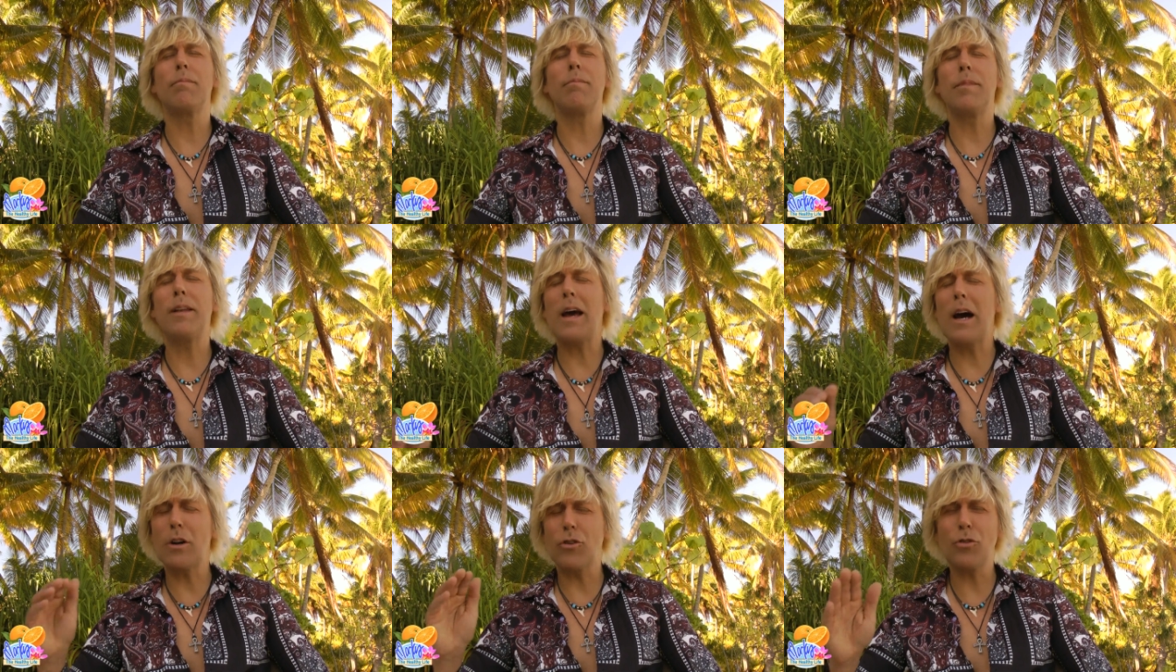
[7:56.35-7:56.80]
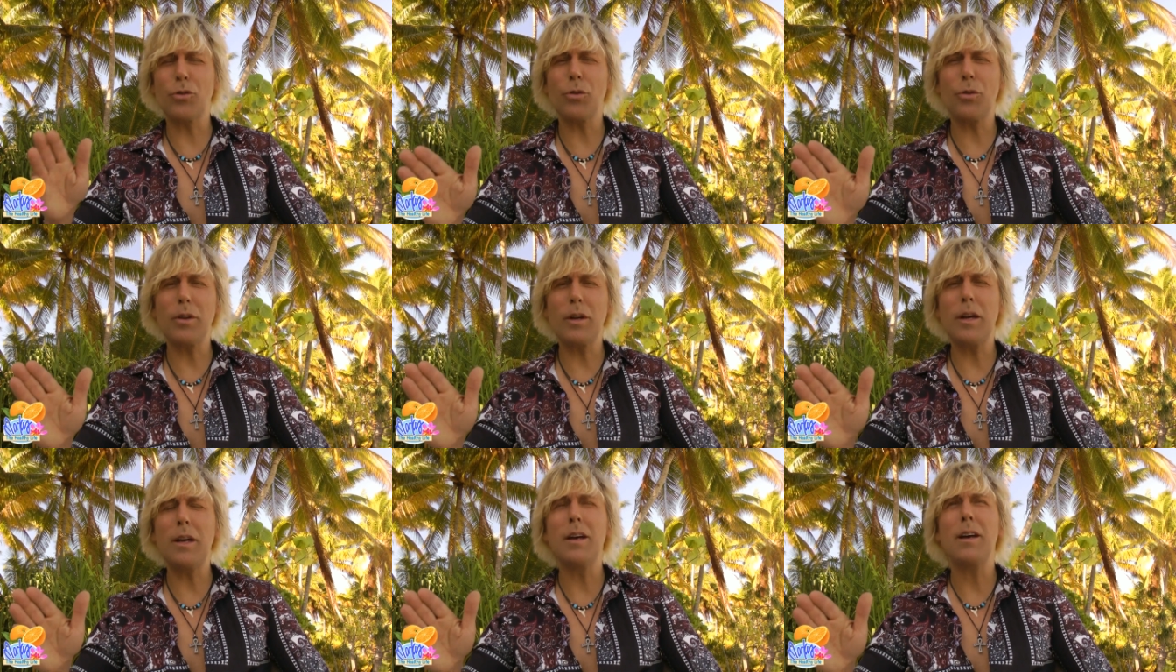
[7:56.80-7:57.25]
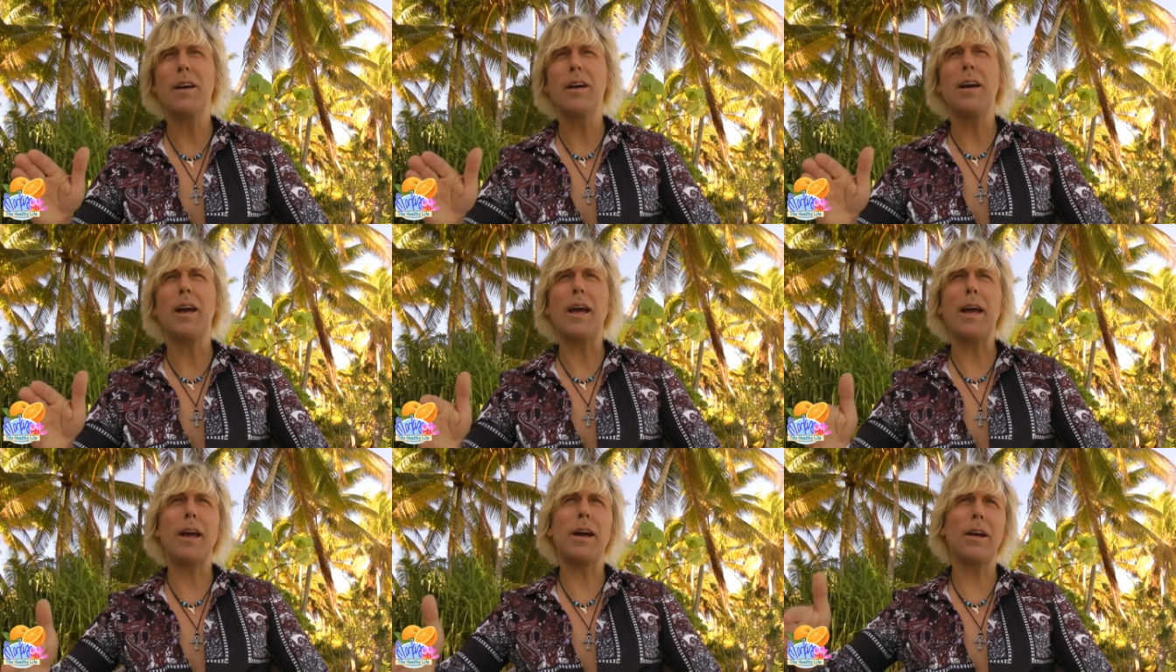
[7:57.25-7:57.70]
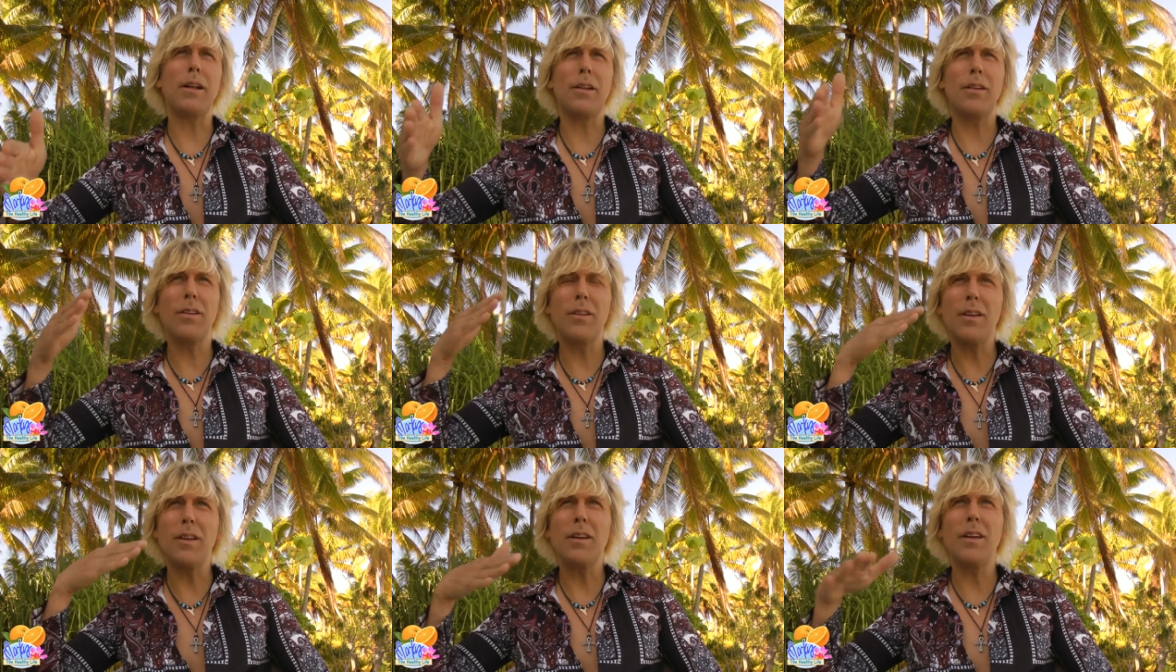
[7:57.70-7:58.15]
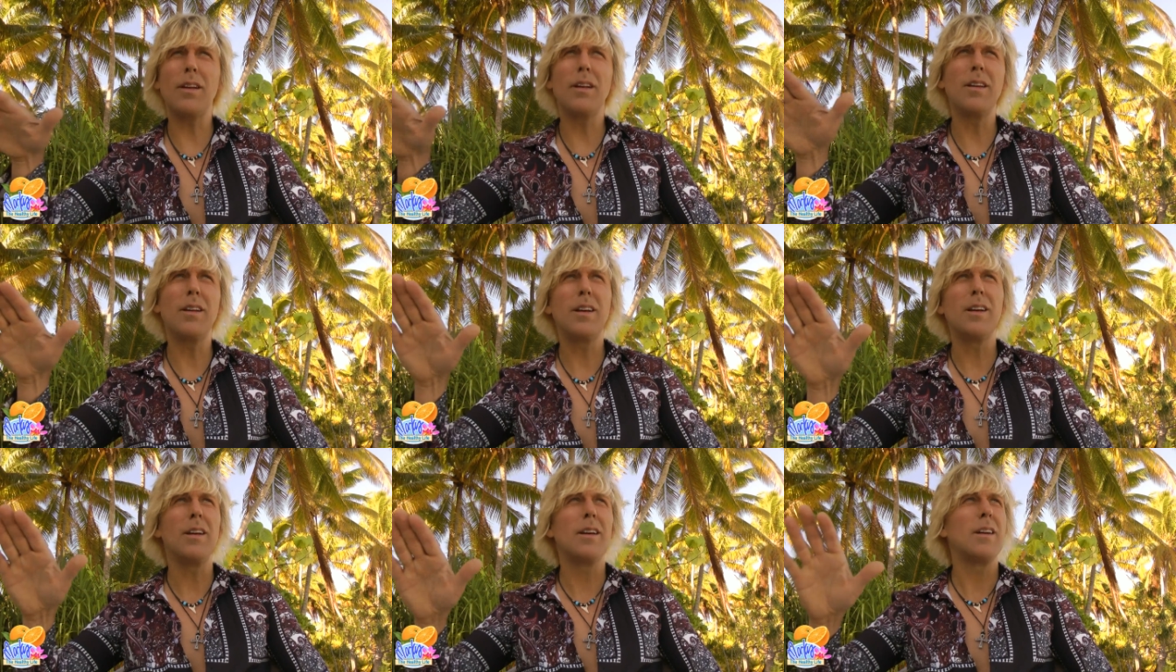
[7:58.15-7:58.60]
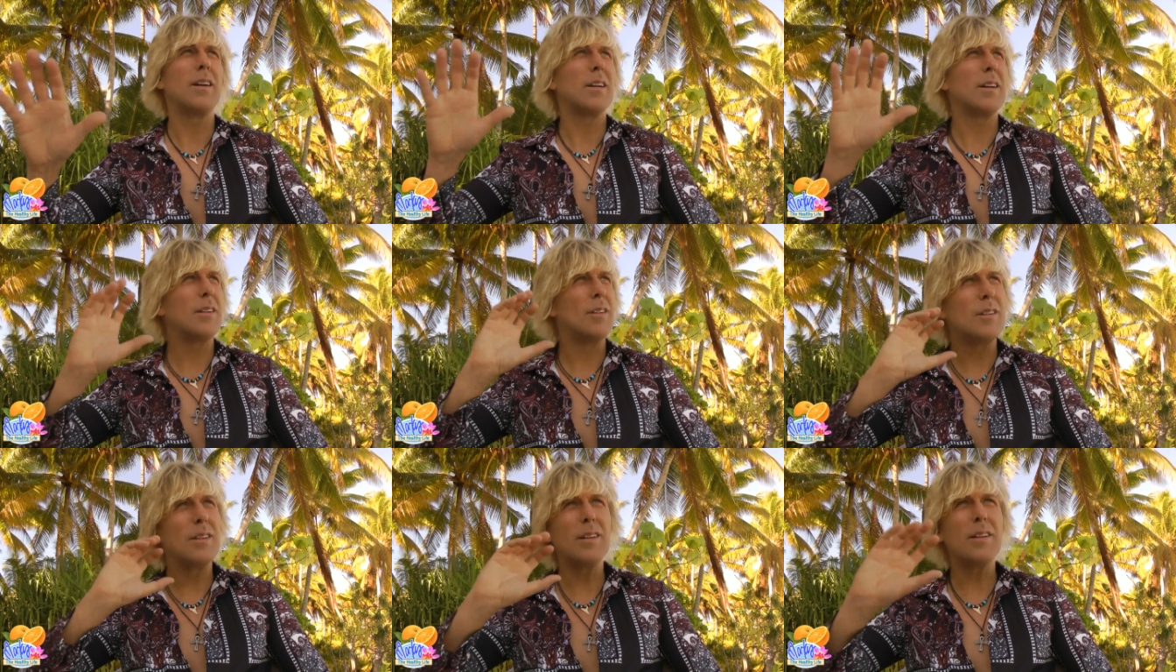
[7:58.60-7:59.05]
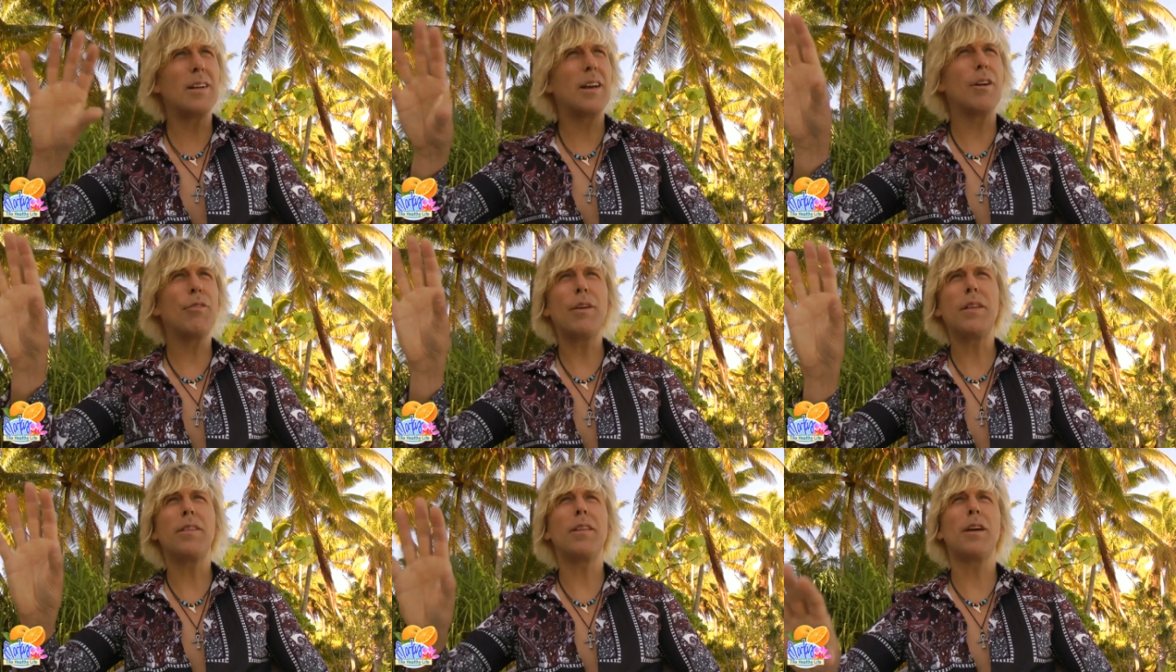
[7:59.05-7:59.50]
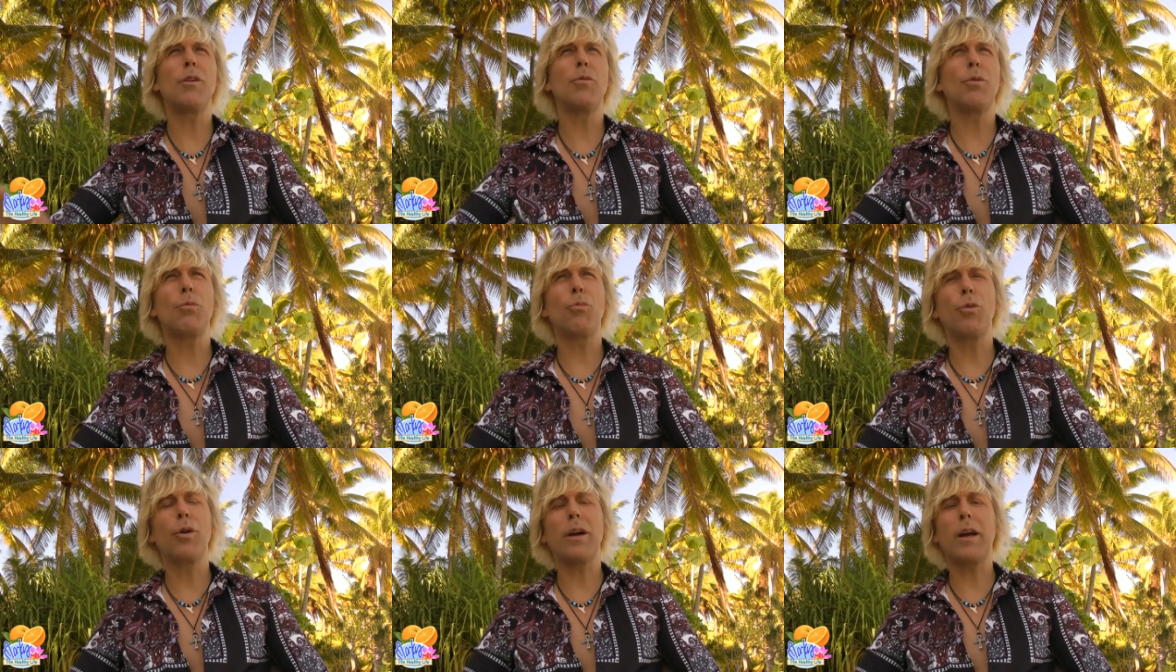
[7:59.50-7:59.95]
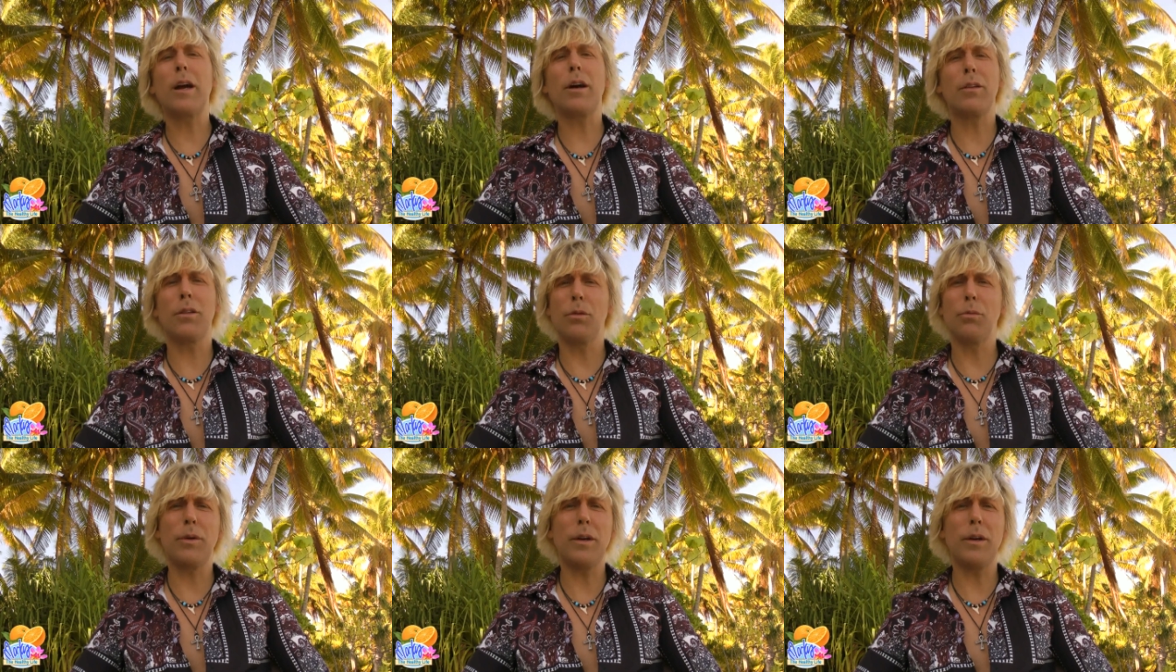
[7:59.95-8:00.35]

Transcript: naturally and everything will work out the